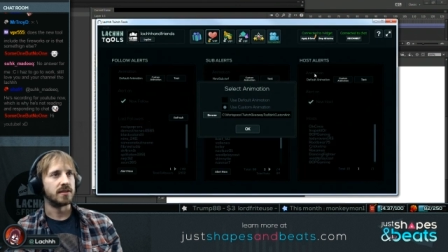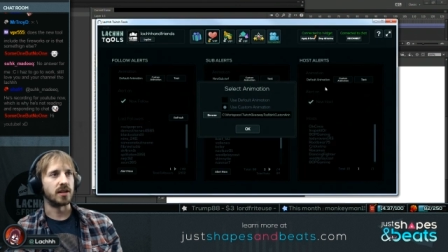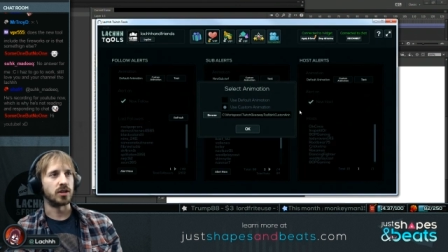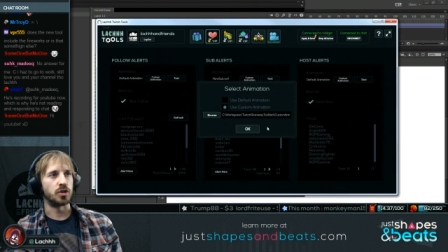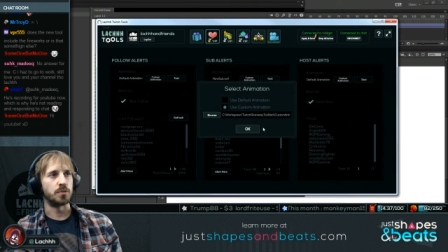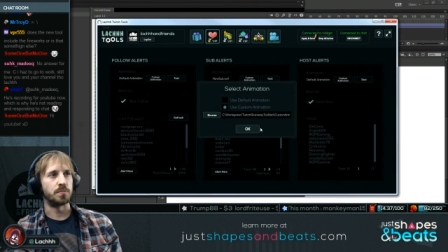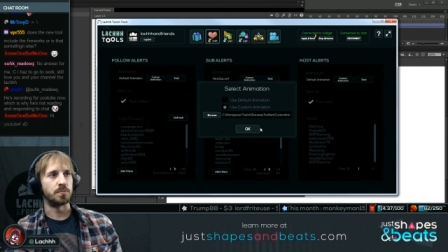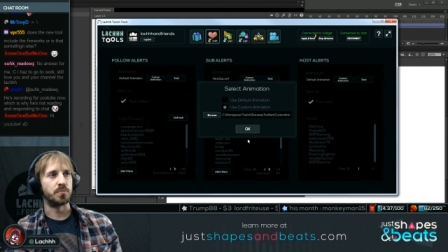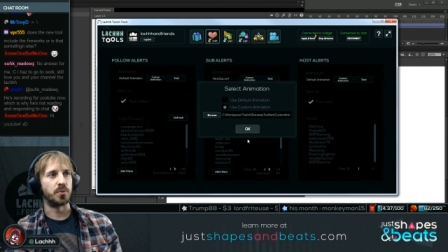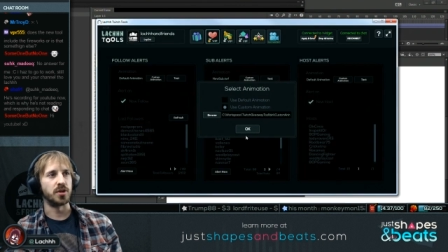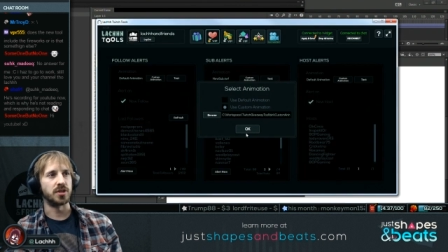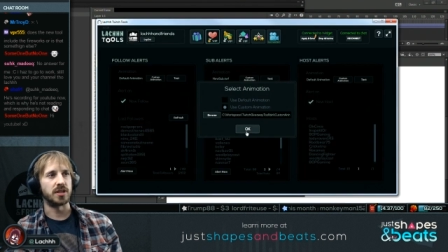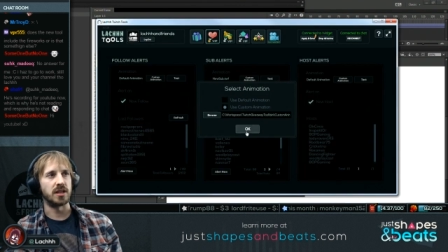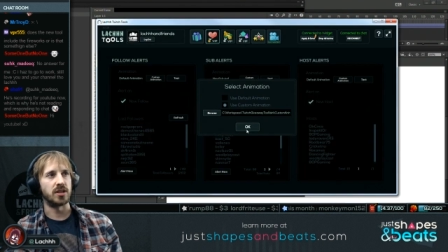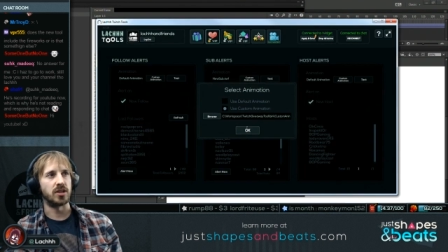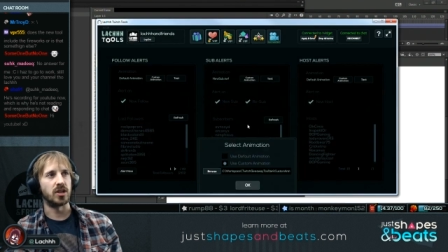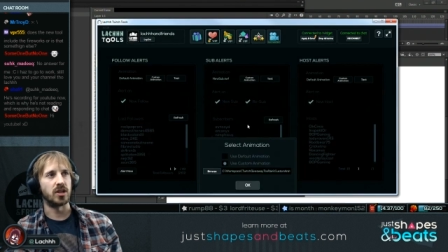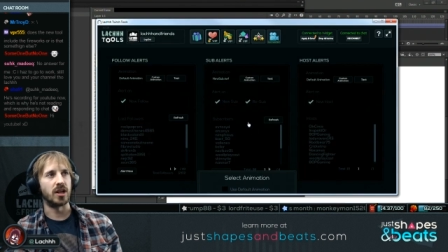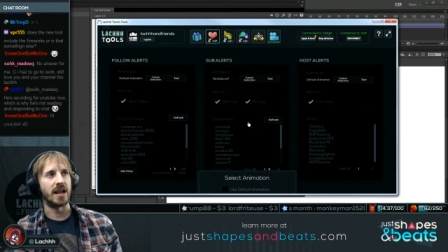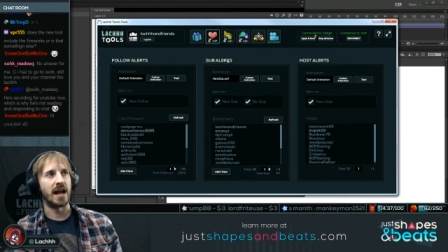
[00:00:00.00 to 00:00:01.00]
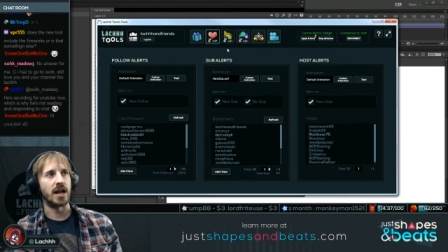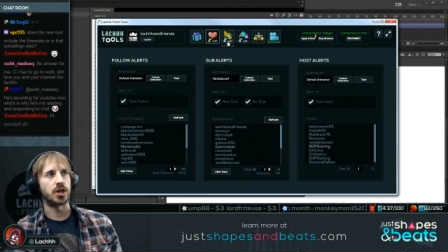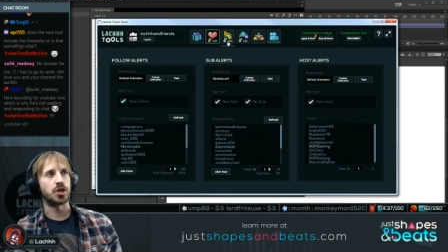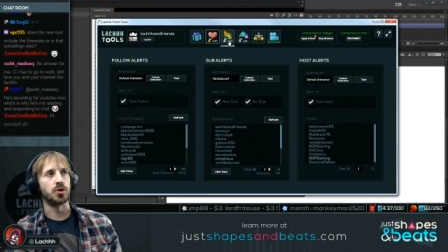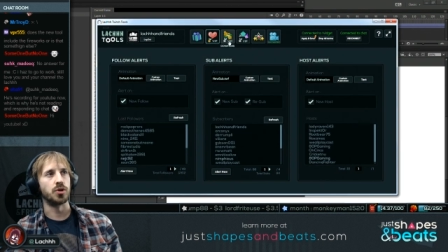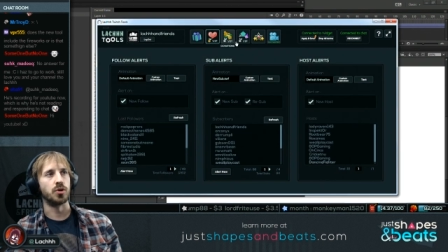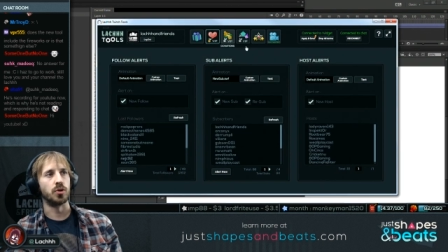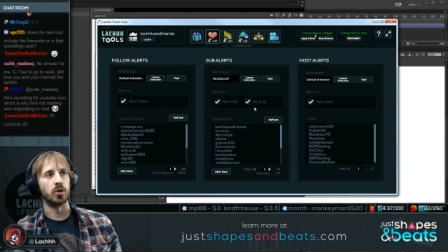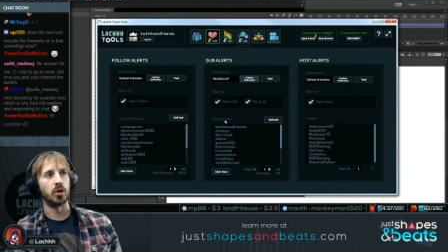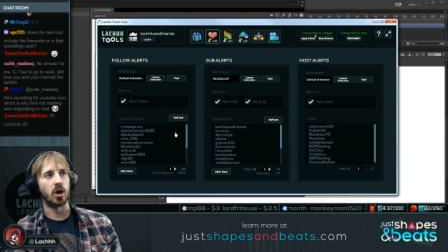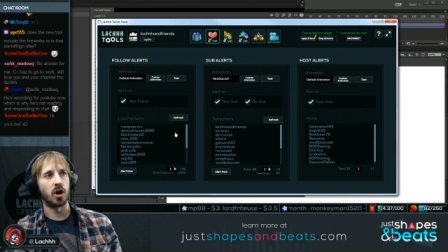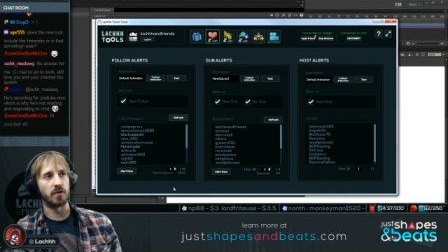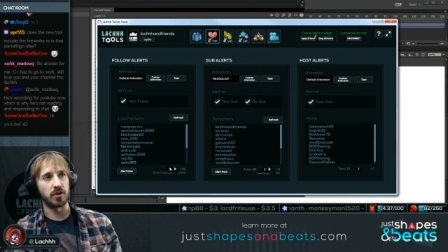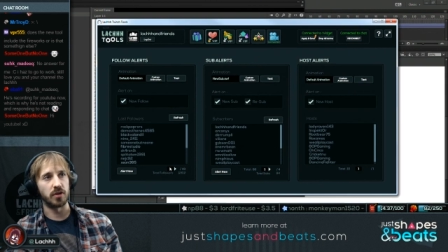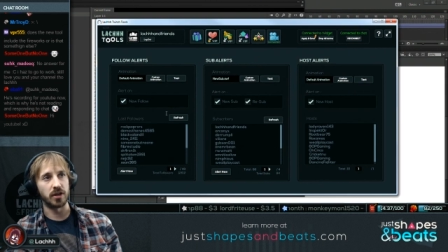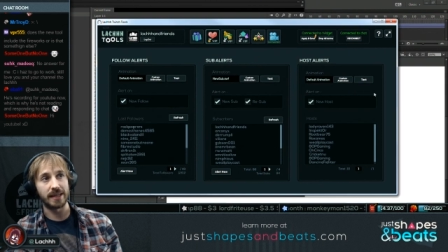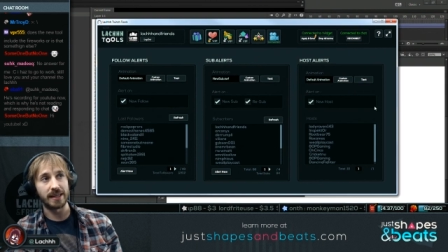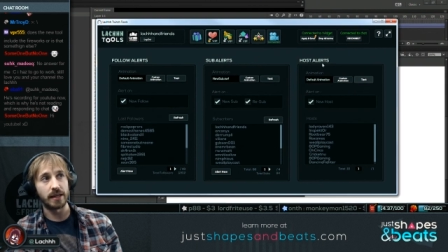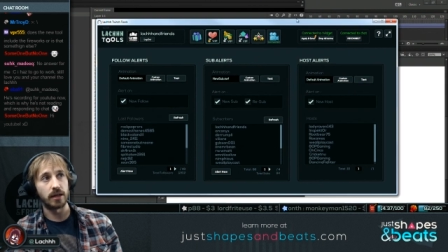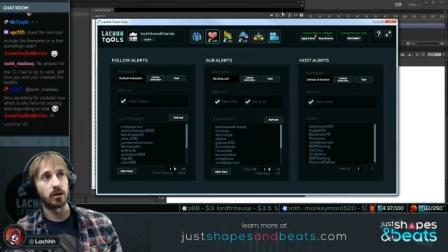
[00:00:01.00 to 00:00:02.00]
that you put in the Lachhh tool over
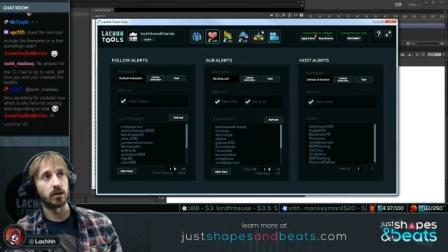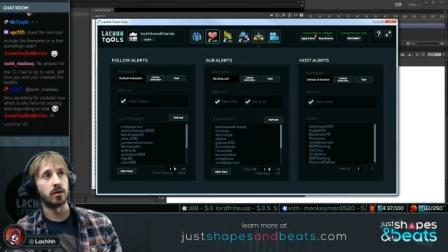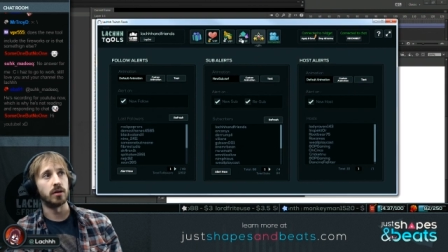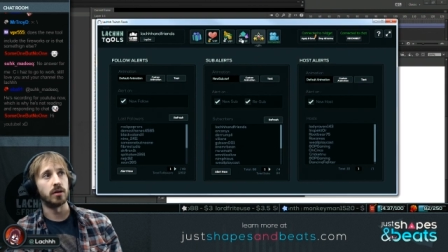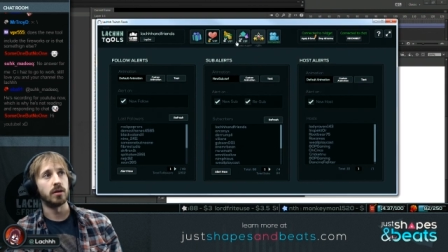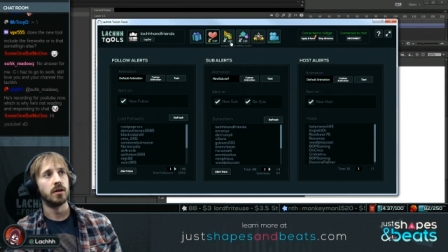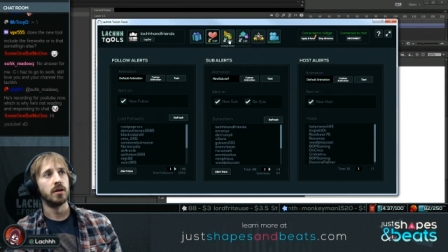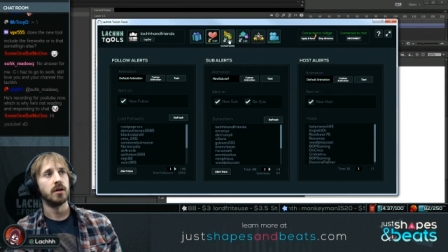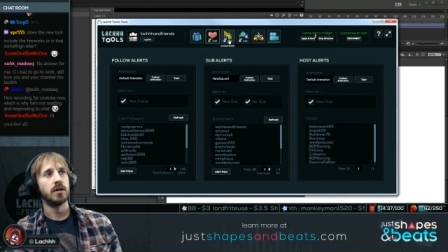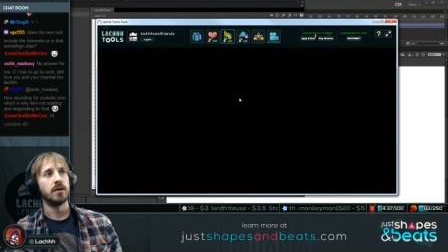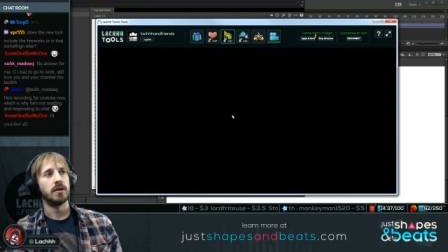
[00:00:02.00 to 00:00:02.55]
here